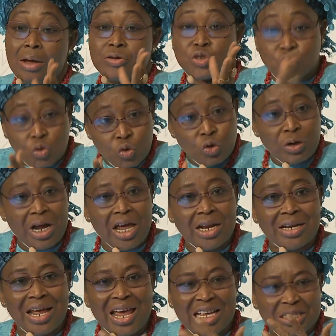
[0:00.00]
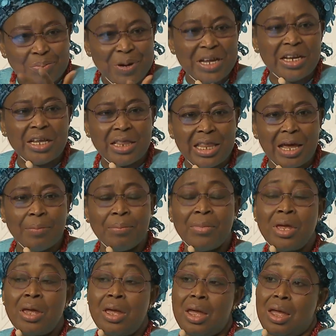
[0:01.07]
school and explaining them
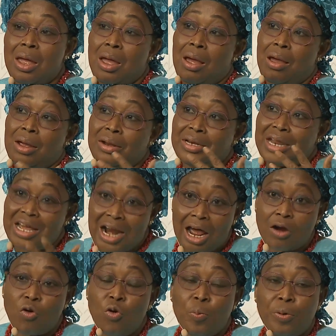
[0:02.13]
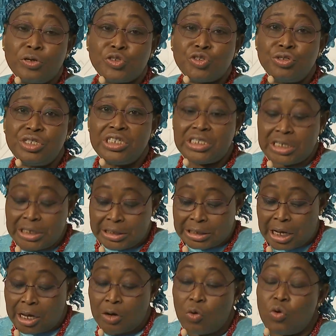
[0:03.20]
there are opportunities.
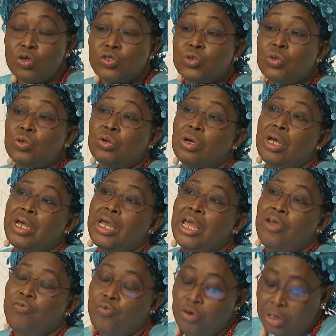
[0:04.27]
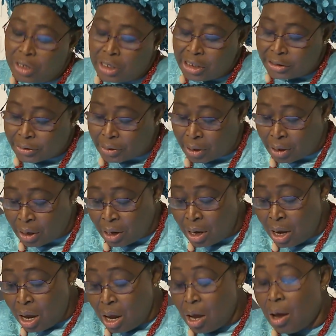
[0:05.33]
And also if with this,
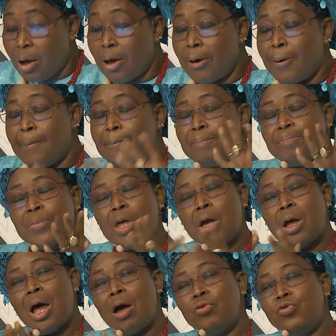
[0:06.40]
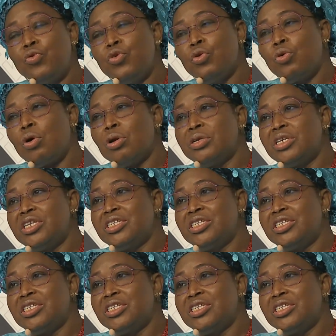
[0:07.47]
how do you call